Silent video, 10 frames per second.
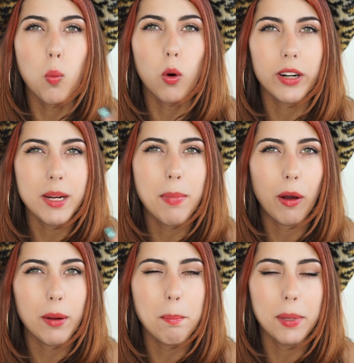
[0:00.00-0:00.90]
worry
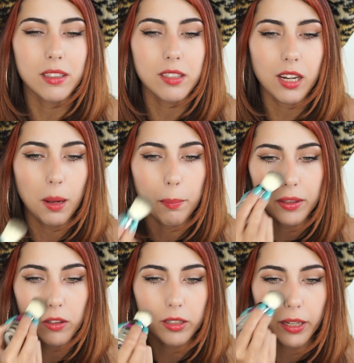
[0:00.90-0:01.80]
about it building up
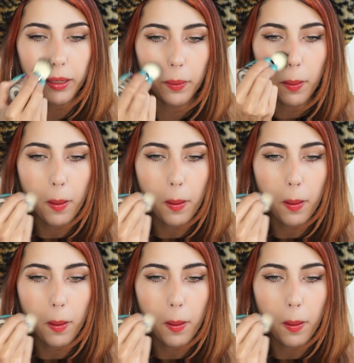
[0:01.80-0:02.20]
and looking